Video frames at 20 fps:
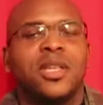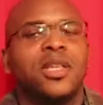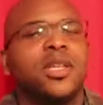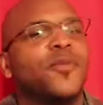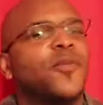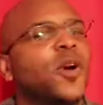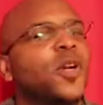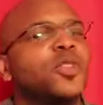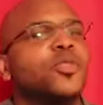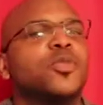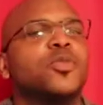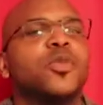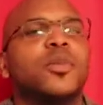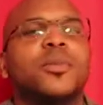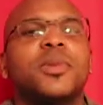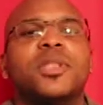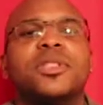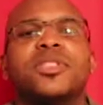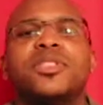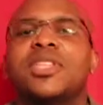the virtuous
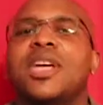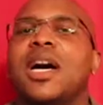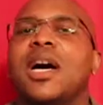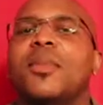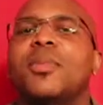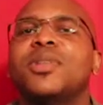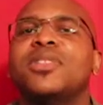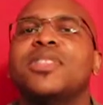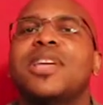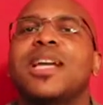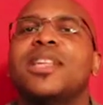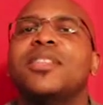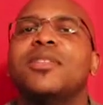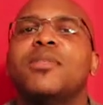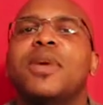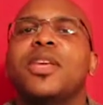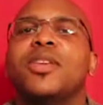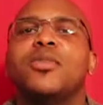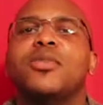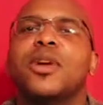woman's job is not to
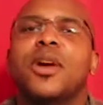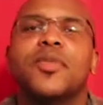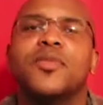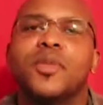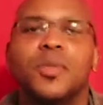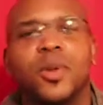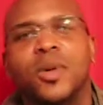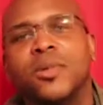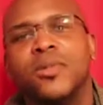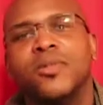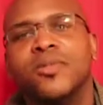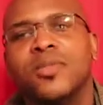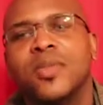make you comfortable.